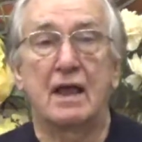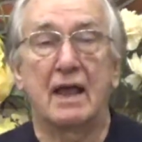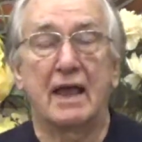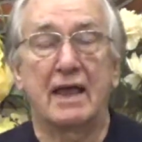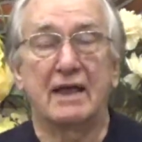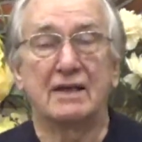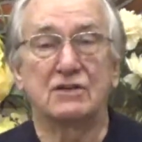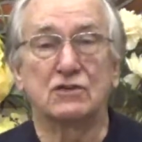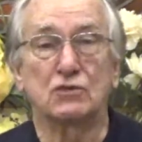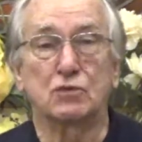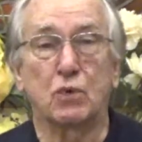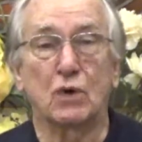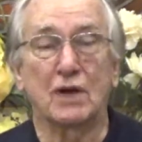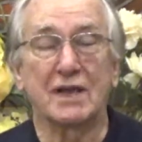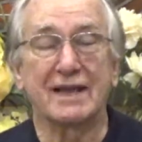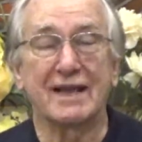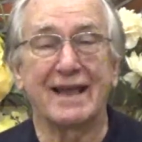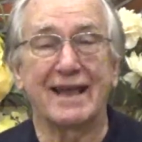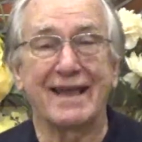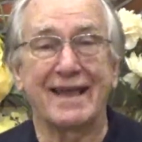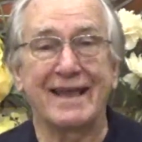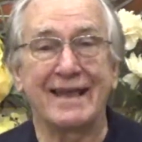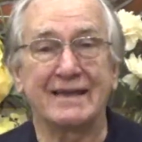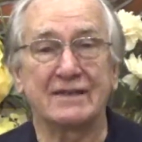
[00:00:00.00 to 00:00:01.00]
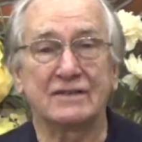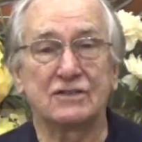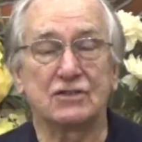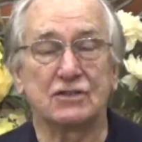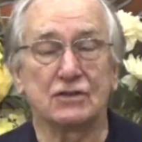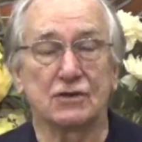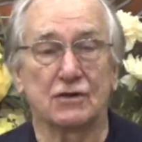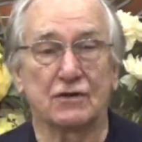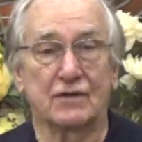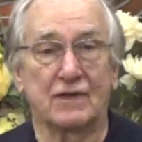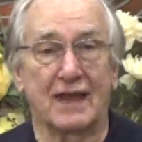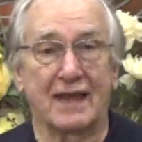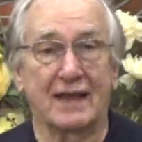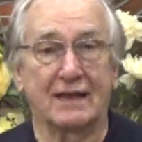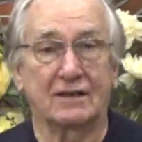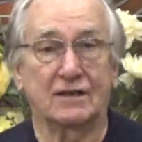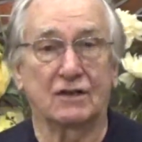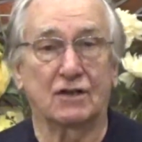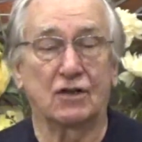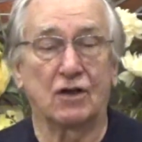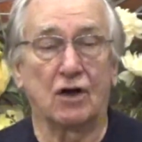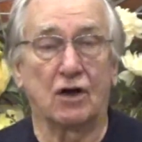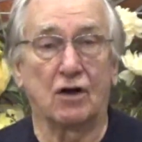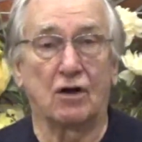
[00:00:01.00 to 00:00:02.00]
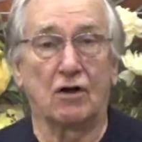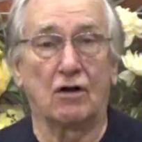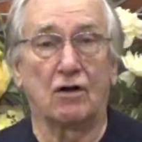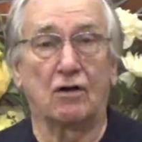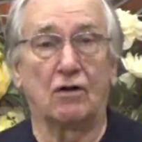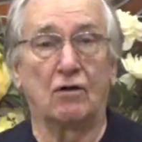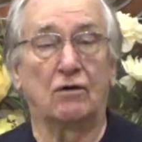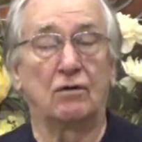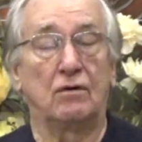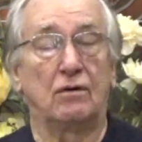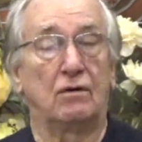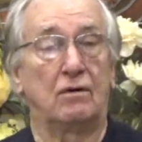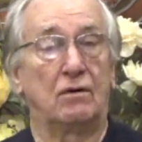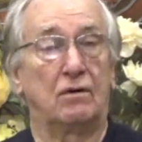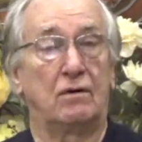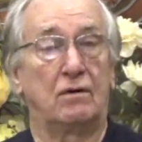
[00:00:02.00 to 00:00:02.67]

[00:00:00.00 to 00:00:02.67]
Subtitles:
As we answer that call,